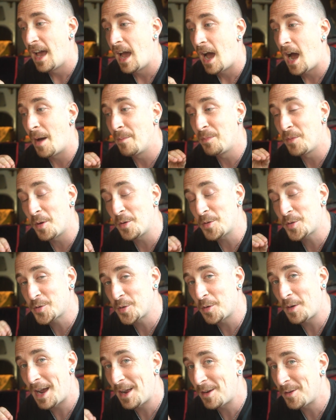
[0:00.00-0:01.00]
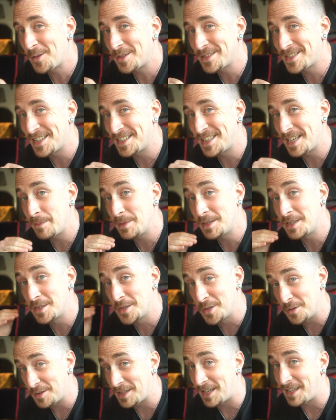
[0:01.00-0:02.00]
I'm not sure how long it's going to take me to
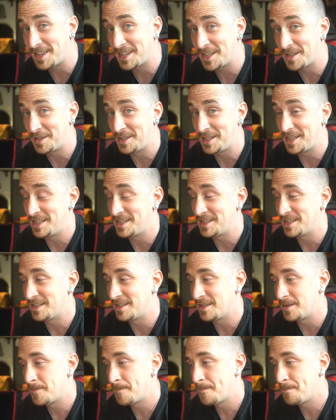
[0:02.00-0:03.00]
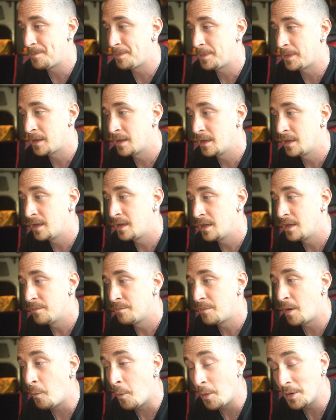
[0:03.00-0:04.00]
do that thing on the engine.
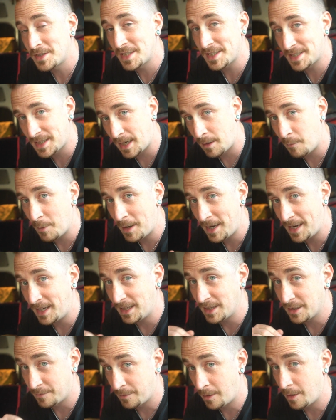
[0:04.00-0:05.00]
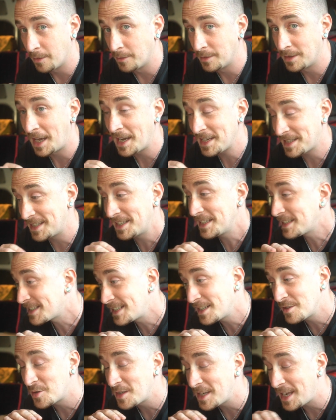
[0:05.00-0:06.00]
But once it's done, we're hitting the road. This is
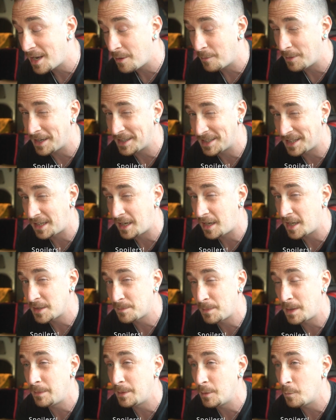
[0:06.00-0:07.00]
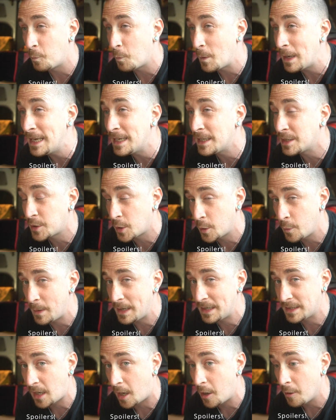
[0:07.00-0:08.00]
literally it. We're getting to the last maybe week, 2
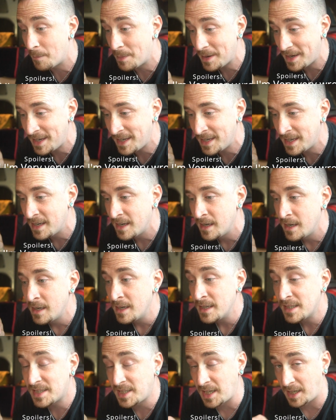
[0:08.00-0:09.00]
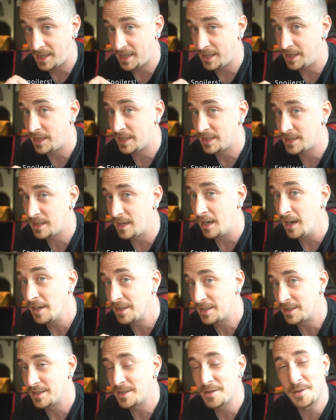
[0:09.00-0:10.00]
weeks, I'll be stuck in this
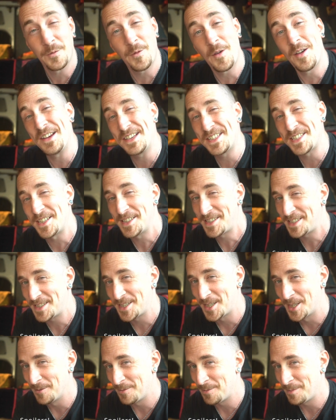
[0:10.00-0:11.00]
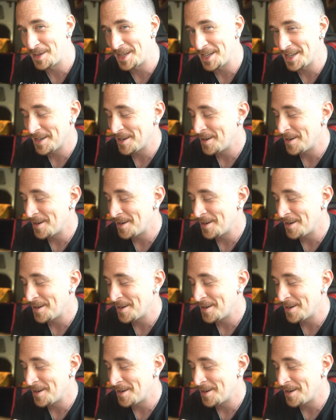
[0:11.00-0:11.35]
garden. So it's a very exciting time for me.